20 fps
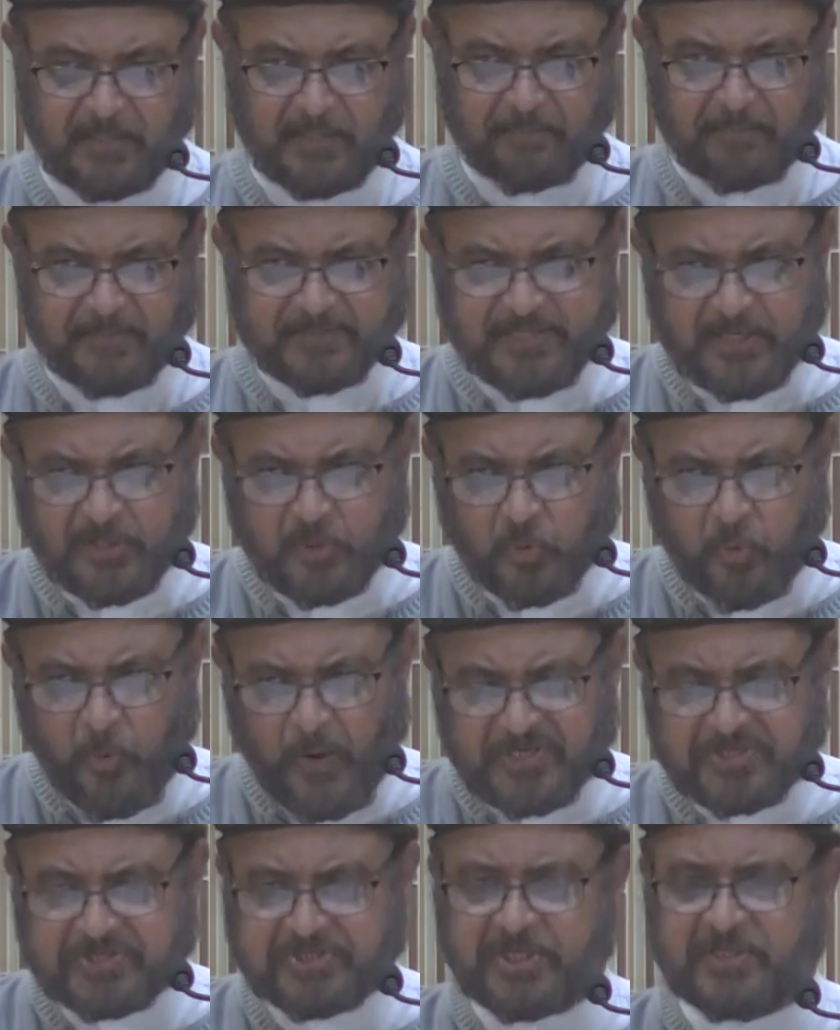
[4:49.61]
But the
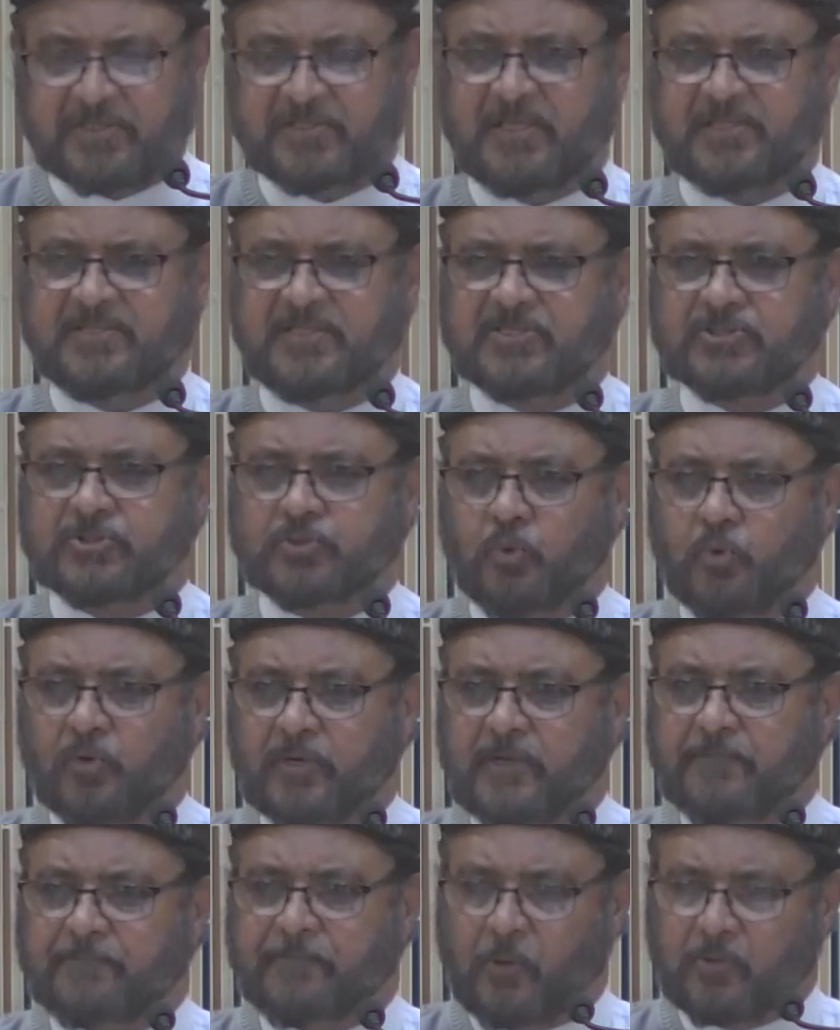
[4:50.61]
question that the
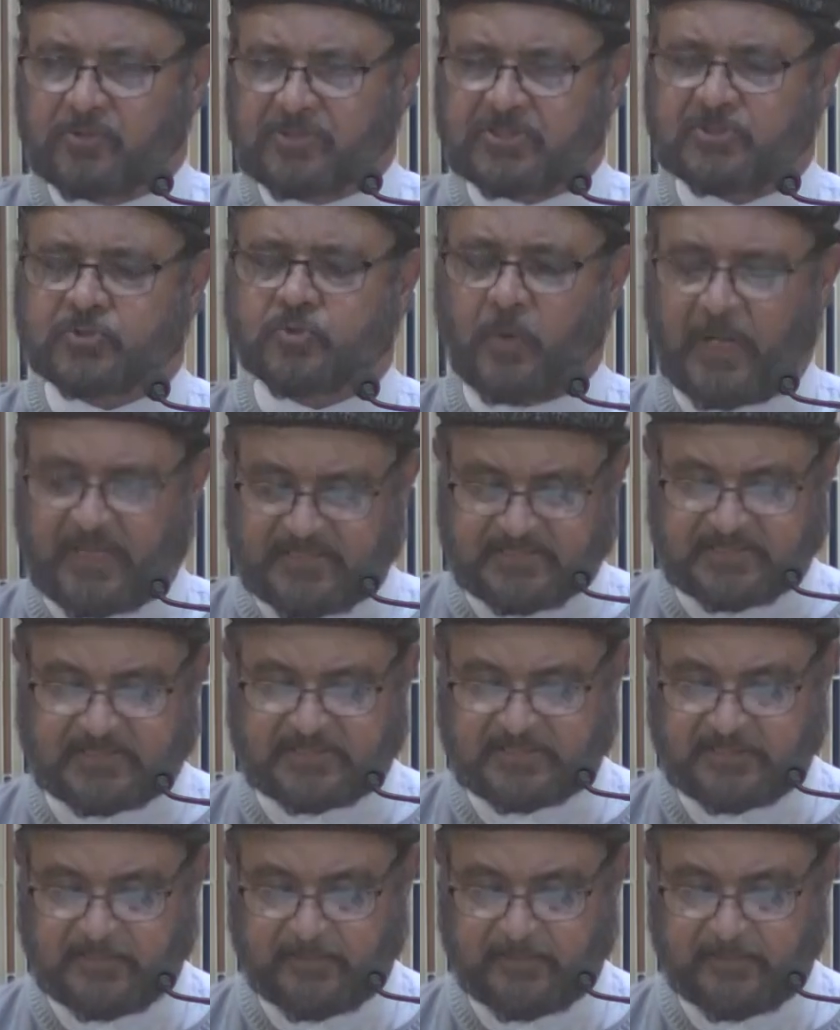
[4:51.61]
story poses to us